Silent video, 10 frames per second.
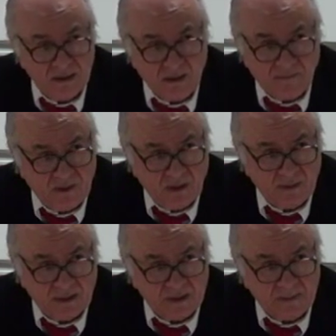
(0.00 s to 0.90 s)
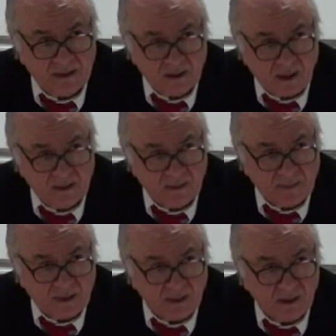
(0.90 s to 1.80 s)
even though it is being done
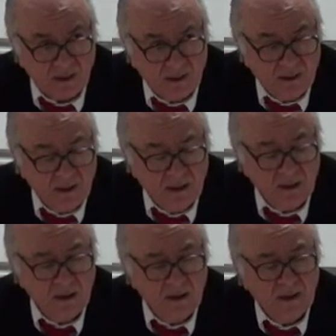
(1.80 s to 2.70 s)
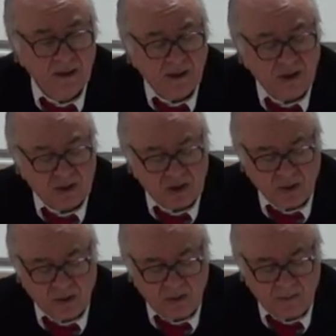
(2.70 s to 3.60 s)
already, is
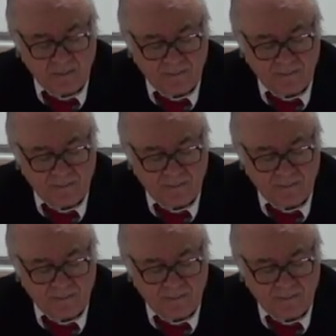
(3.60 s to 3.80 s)
to